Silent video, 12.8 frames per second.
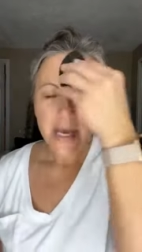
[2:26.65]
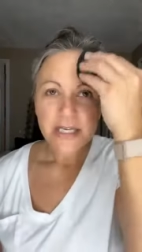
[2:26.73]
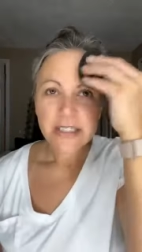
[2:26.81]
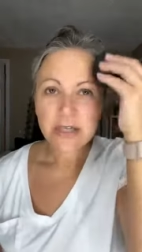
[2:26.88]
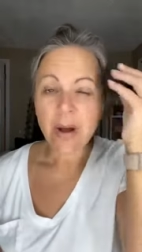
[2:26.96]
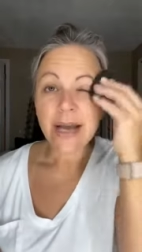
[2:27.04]

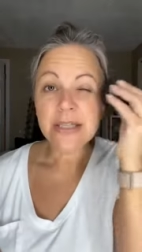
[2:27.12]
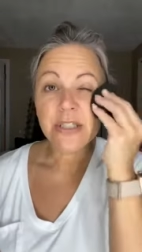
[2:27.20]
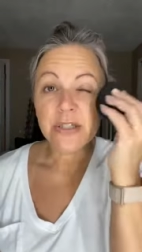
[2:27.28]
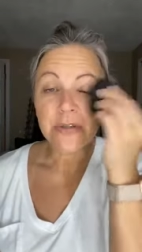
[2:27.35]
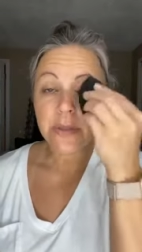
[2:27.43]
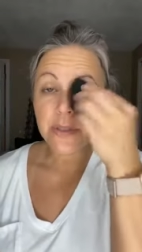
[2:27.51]
So I
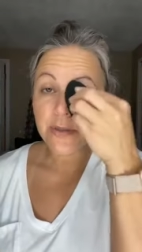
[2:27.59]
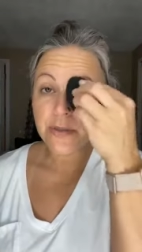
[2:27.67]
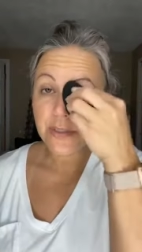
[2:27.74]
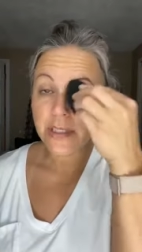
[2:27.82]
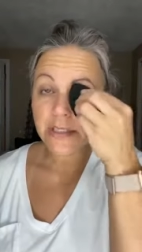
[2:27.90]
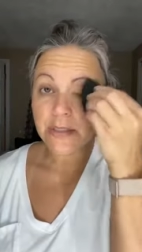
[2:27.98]
do
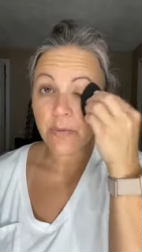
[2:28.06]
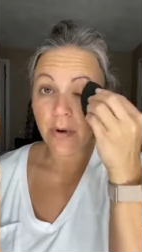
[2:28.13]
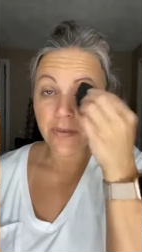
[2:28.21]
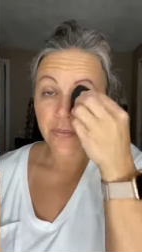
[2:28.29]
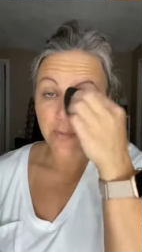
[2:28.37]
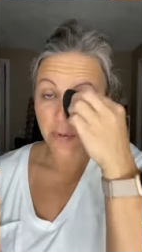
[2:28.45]
use this
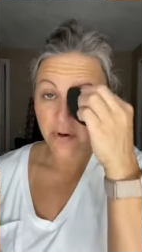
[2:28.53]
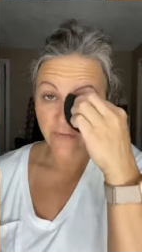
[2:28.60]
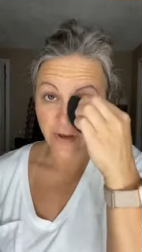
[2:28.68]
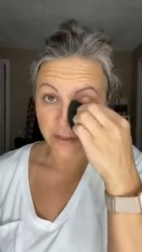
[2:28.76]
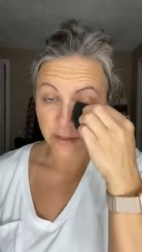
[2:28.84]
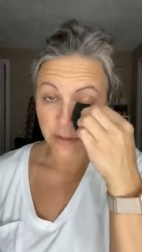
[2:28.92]
with the
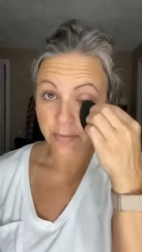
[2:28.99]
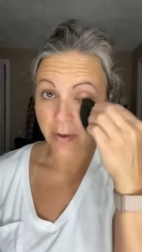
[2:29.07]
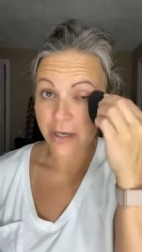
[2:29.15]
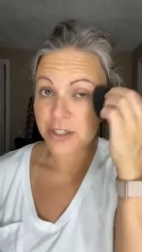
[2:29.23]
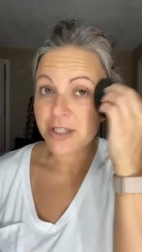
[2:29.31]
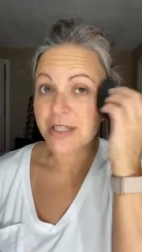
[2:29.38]
Perfector sponge.